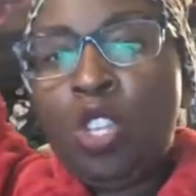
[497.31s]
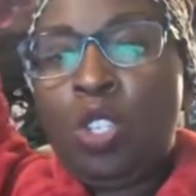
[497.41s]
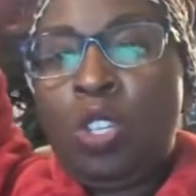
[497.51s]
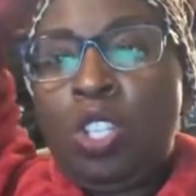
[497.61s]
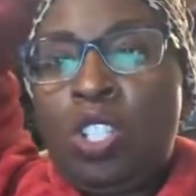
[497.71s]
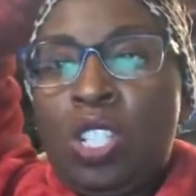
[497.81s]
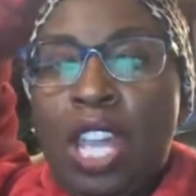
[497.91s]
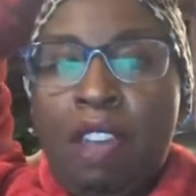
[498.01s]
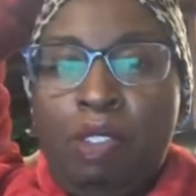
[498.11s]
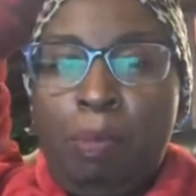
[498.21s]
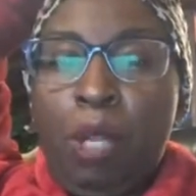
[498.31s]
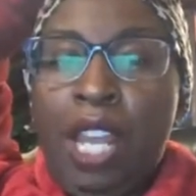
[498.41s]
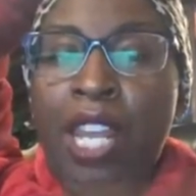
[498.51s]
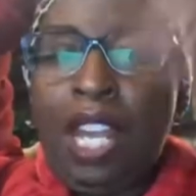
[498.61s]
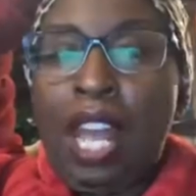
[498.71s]
So you just have to
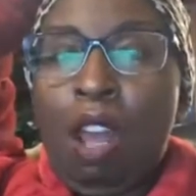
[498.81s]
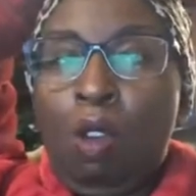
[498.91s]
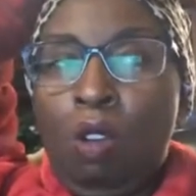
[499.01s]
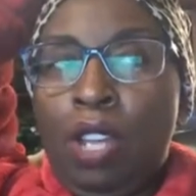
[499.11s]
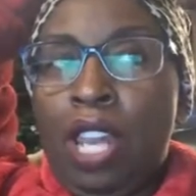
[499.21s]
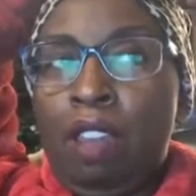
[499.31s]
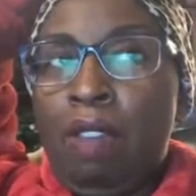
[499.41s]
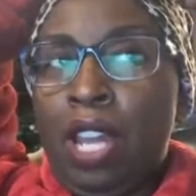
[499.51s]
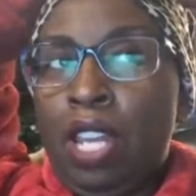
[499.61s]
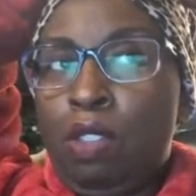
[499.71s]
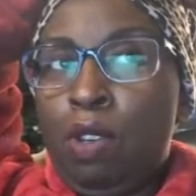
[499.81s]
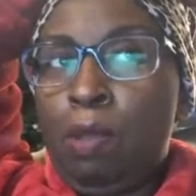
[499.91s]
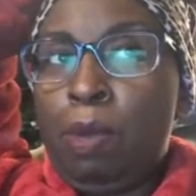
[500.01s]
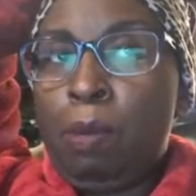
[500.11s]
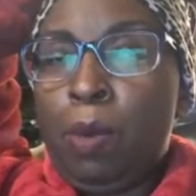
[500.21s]
plan it out. Okay, if I get
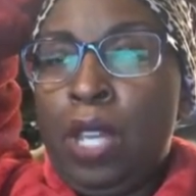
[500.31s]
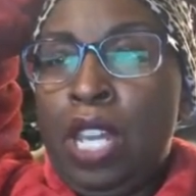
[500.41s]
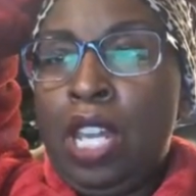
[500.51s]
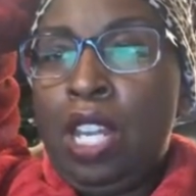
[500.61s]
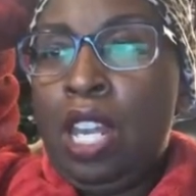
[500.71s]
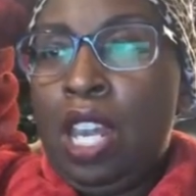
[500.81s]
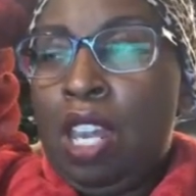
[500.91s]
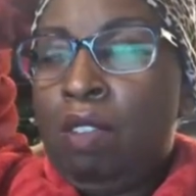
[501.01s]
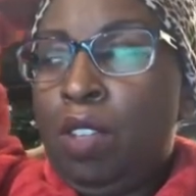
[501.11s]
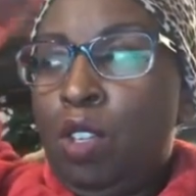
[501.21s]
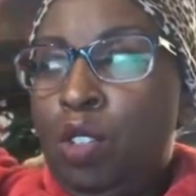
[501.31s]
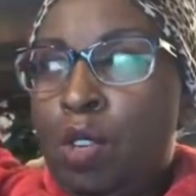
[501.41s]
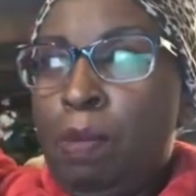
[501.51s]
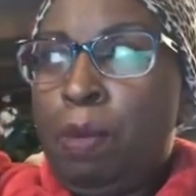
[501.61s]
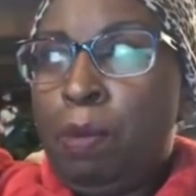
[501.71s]
three people in, if those
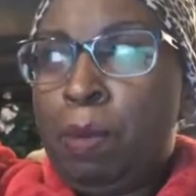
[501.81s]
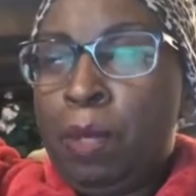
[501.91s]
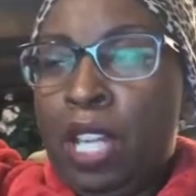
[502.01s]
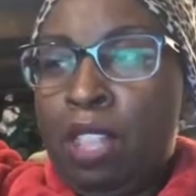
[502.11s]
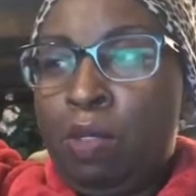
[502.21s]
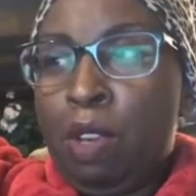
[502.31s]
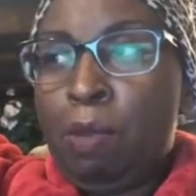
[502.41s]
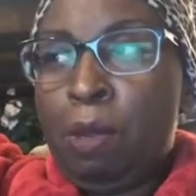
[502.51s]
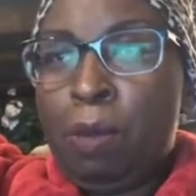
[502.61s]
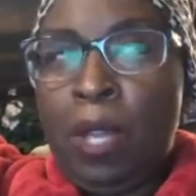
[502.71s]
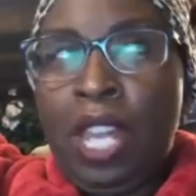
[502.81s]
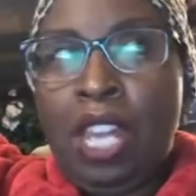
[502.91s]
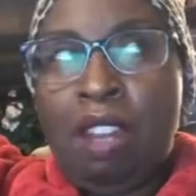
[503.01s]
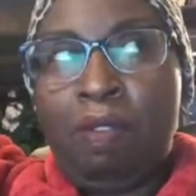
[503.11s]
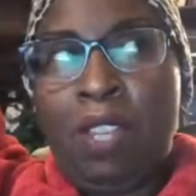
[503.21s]
three people get three people
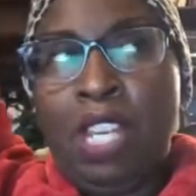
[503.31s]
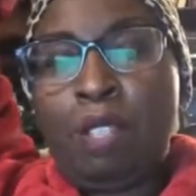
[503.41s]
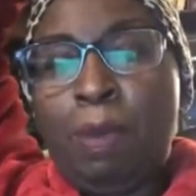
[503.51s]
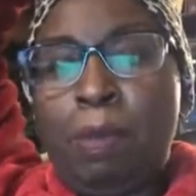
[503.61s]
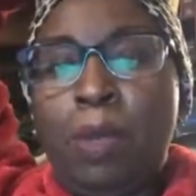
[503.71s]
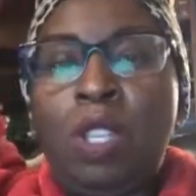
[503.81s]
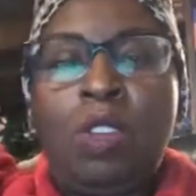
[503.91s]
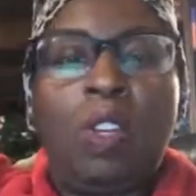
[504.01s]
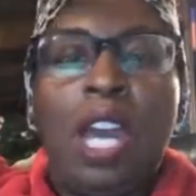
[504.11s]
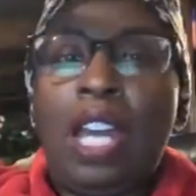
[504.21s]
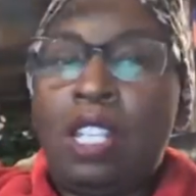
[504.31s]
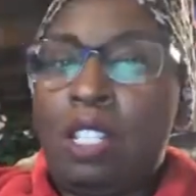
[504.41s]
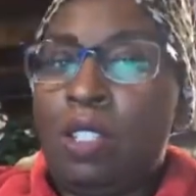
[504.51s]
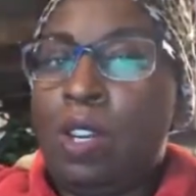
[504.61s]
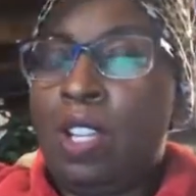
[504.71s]
in, if these people, you've got to
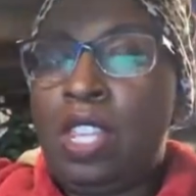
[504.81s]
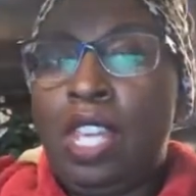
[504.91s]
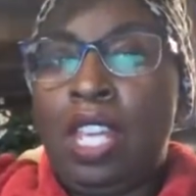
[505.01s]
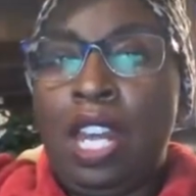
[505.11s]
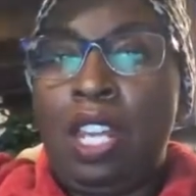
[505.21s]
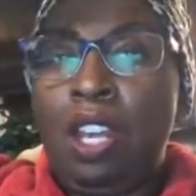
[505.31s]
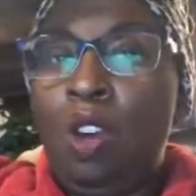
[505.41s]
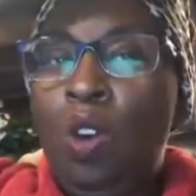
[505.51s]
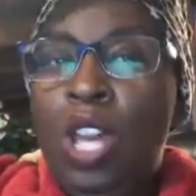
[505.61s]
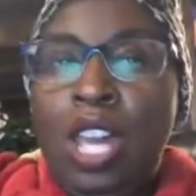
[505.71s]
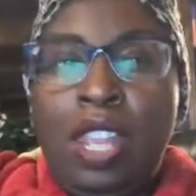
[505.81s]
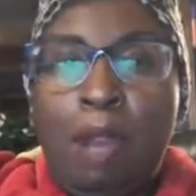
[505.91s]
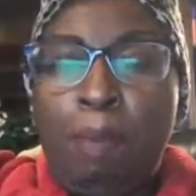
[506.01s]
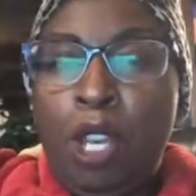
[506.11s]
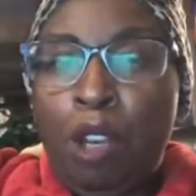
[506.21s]
start thinking. I know
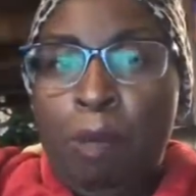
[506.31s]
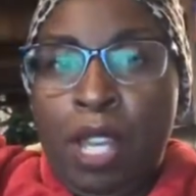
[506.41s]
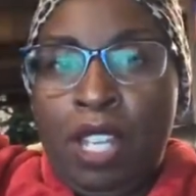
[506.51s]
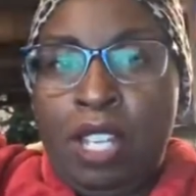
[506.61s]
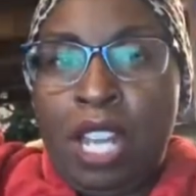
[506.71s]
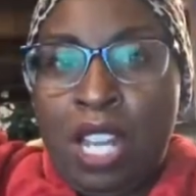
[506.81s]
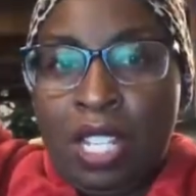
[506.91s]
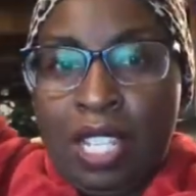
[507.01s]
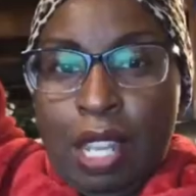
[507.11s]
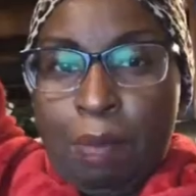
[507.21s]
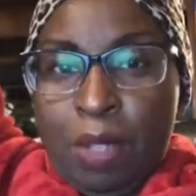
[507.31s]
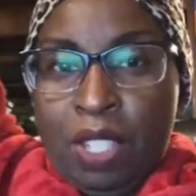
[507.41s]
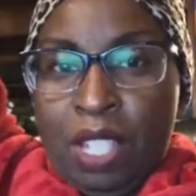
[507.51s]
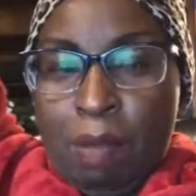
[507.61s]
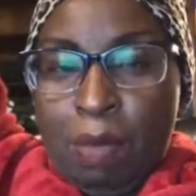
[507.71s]
that pyramid concept
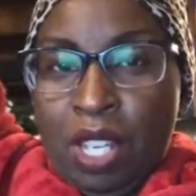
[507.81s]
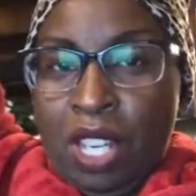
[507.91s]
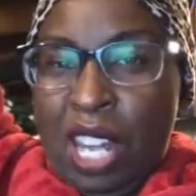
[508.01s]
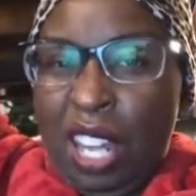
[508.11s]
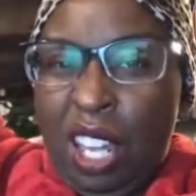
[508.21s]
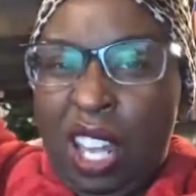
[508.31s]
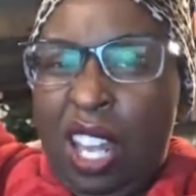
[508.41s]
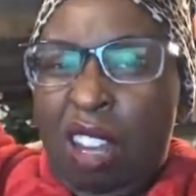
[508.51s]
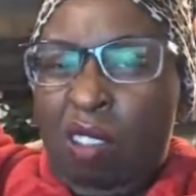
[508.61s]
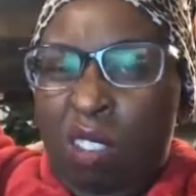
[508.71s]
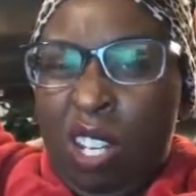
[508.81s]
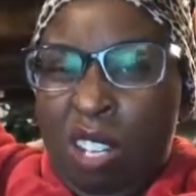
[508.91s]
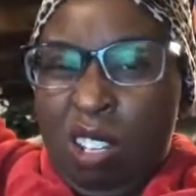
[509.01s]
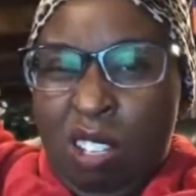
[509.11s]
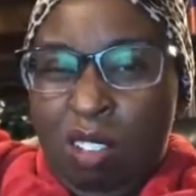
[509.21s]
is something you're like, I don't want
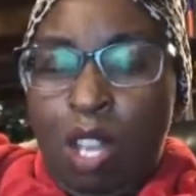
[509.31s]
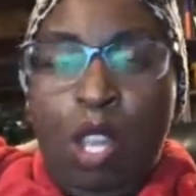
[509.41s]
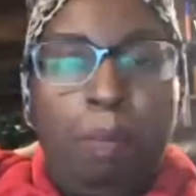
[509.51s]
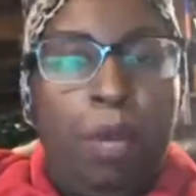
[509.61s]
to do that.